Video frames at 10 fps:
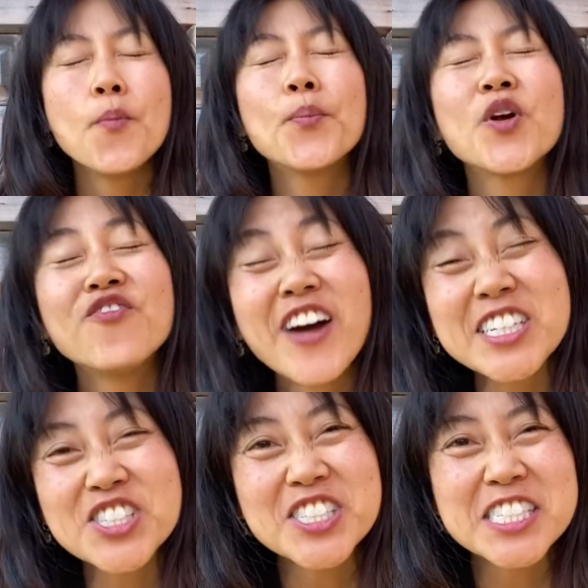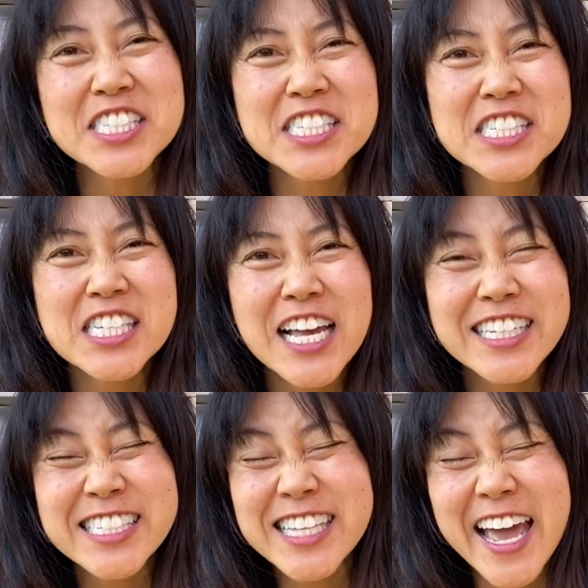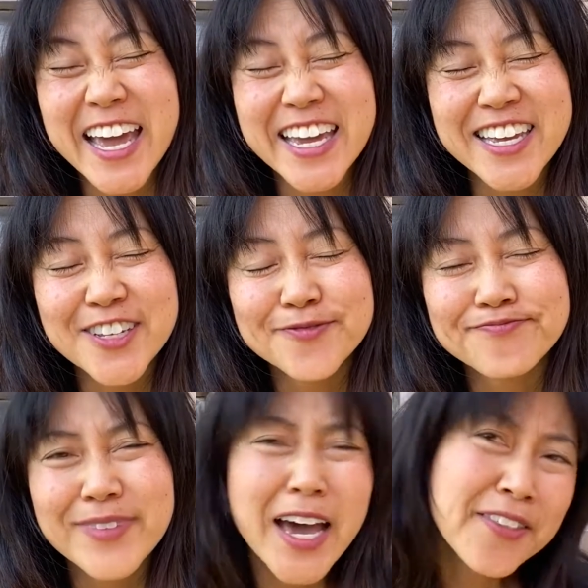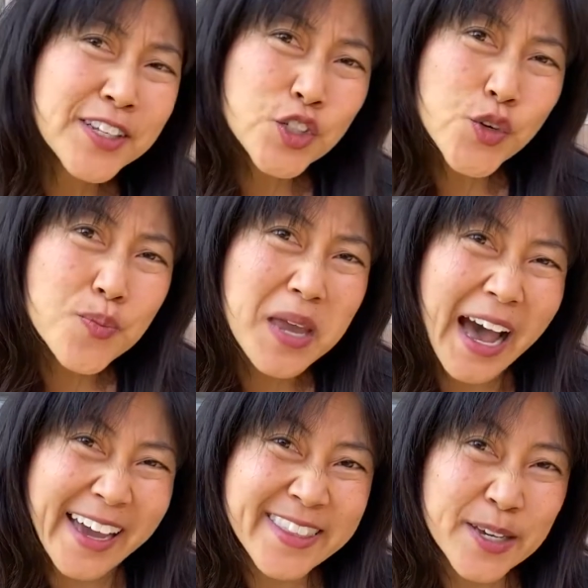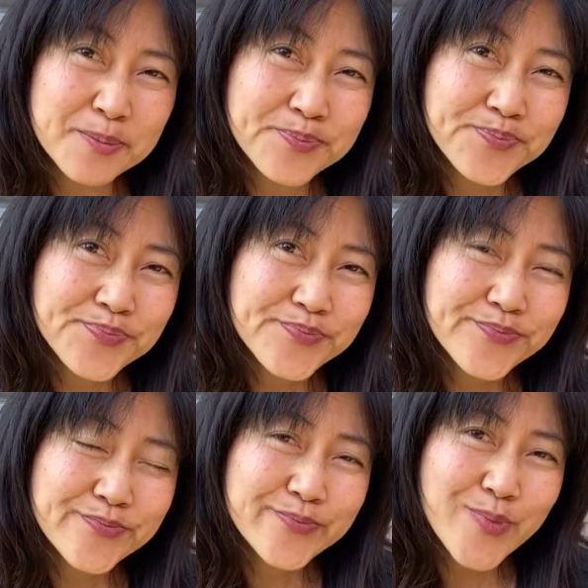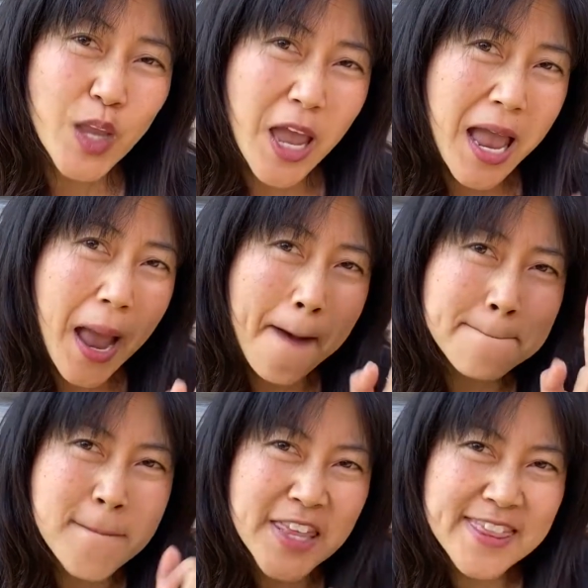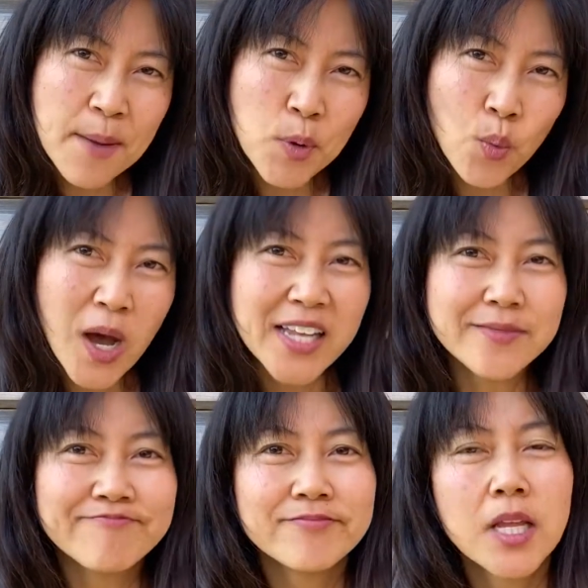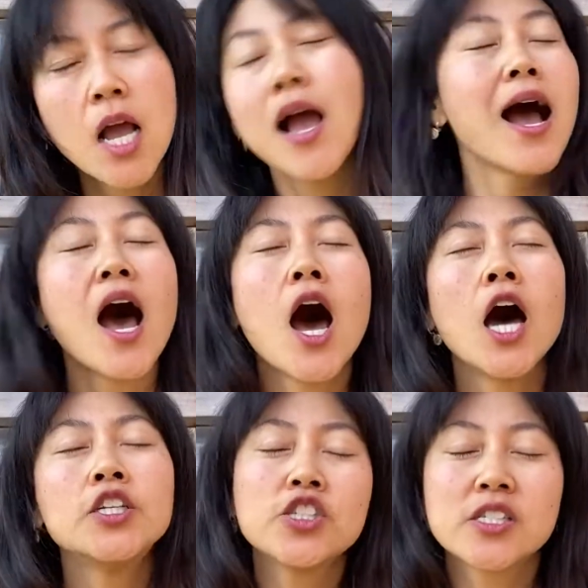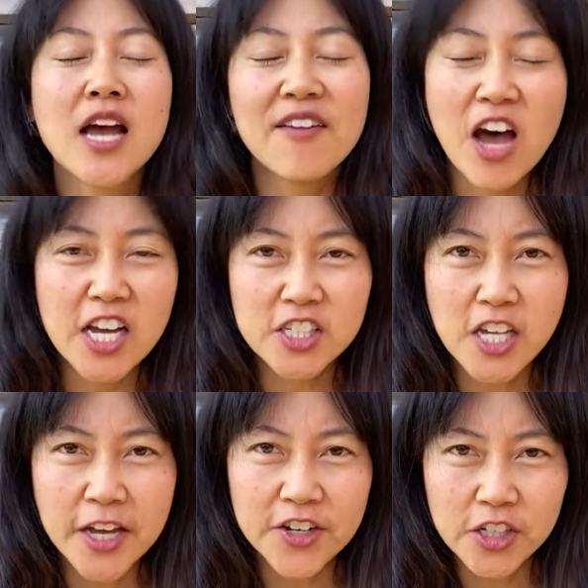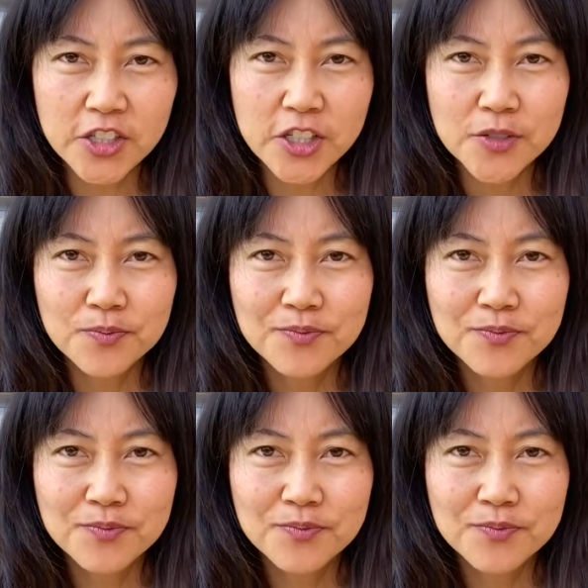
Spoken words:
perfectionists say and the truth behind them. Myth number 1, I just have high standards.